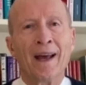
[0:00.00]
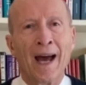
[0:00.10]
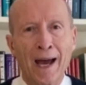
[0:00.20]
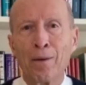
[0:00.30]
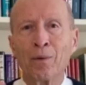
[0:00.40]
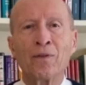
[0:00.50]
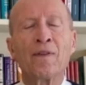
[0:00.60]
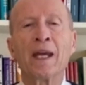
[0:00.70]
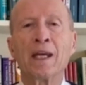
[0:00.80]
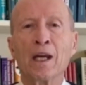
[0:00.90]
I was
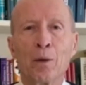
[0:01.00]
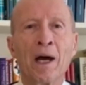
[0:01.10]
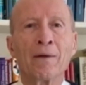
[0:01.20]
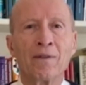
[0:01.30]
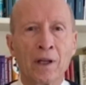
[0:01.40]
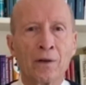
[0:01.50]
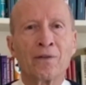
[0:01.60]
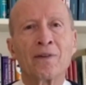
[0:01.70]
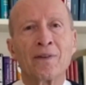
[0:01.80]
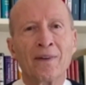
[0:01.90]
thinking about
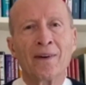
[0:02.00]
this